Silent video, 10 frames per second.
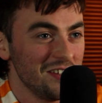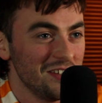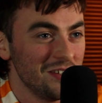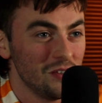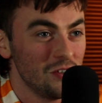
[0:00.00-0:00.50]

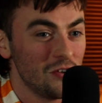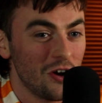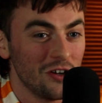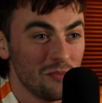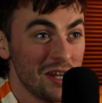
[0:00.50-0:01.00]
You
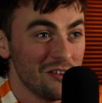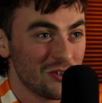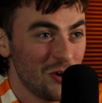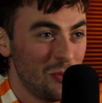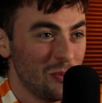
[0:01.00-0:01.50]
gotta mince
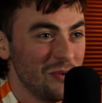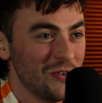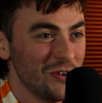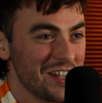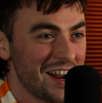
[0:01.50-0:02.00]
up
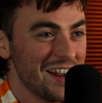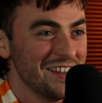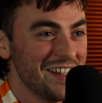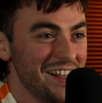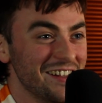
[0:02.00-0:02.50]
before you get in
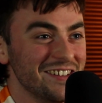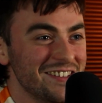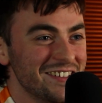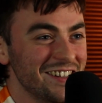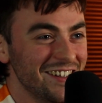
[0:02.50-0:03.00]
there. So